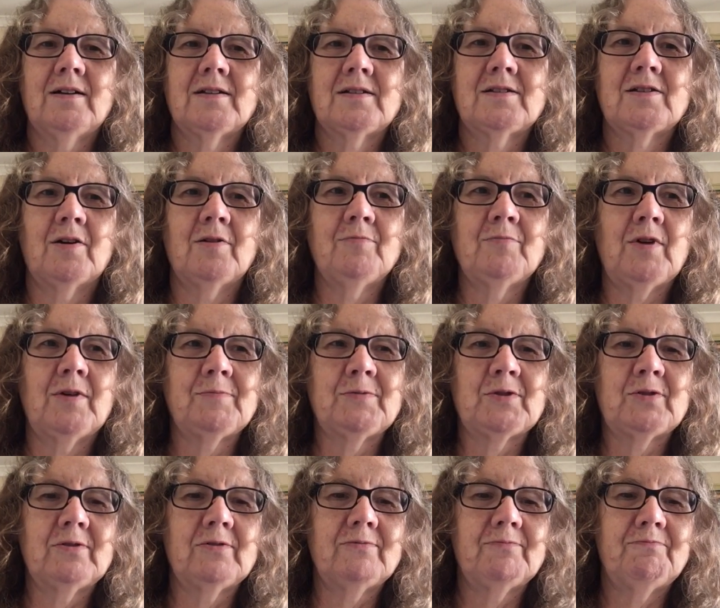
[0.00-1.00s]
So I'm
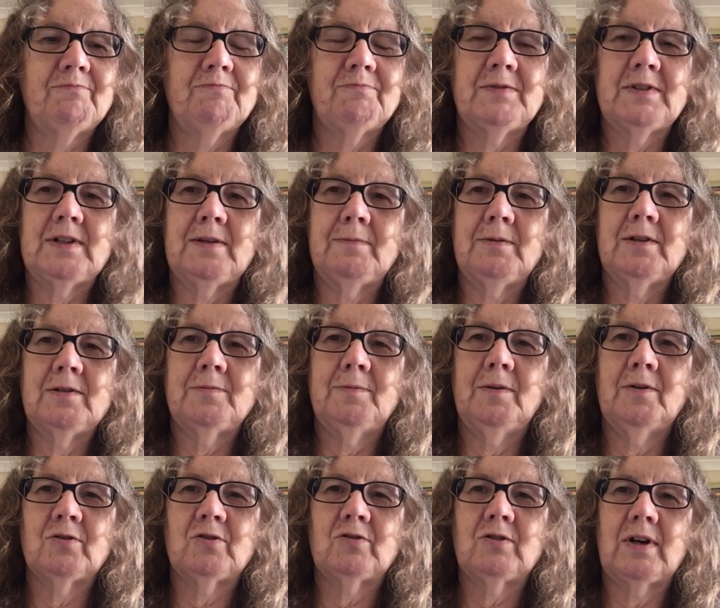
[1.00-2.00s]
sort of seeming to be
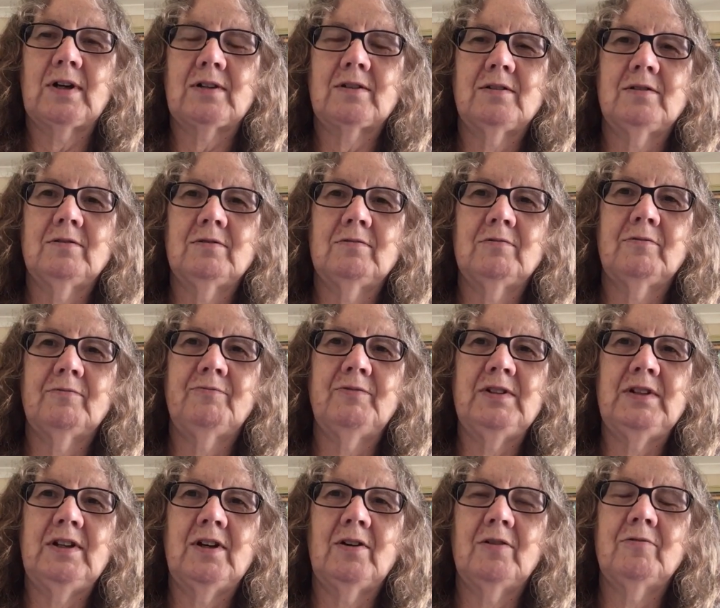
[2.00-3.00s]
on track to do
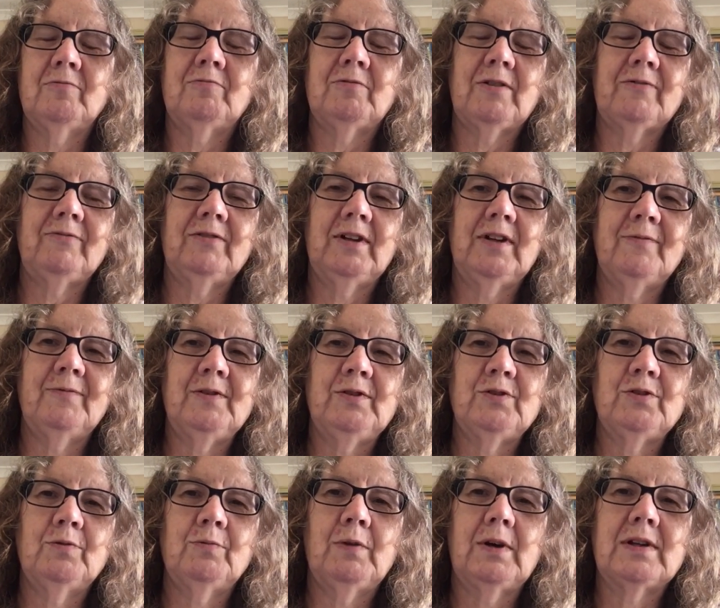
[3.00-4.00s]
video roughly every
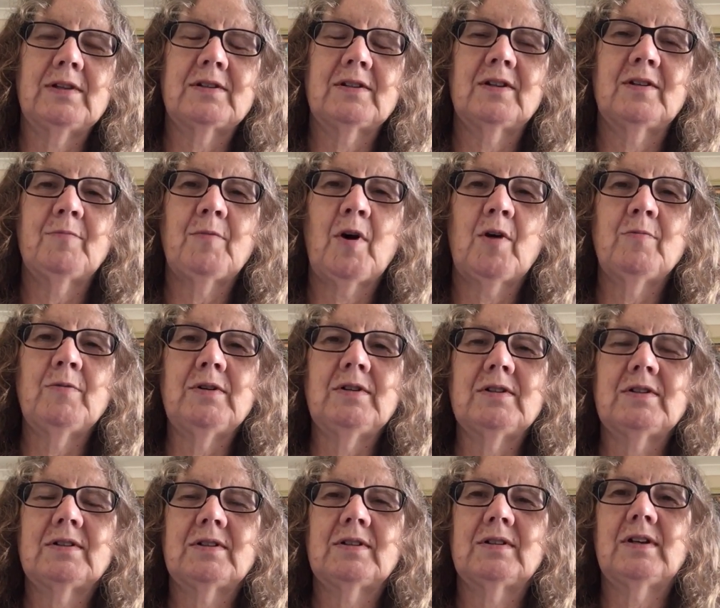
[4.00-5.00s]
2 weeks at the
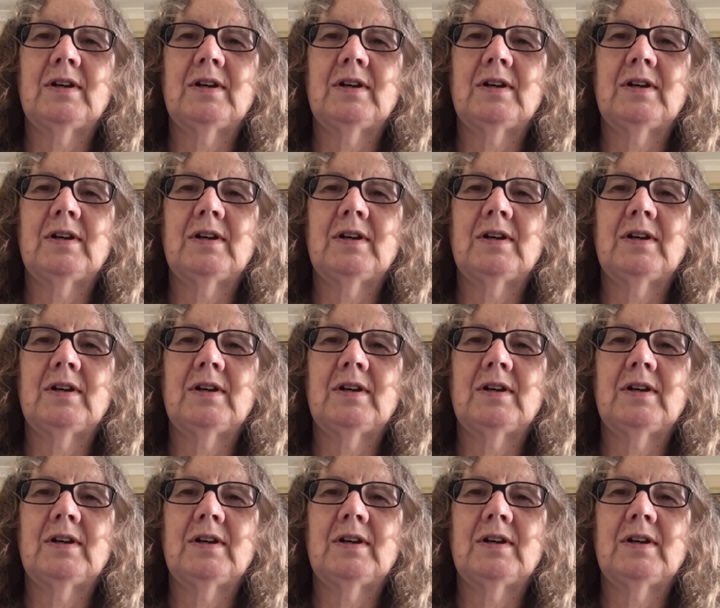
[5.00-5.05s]
moment.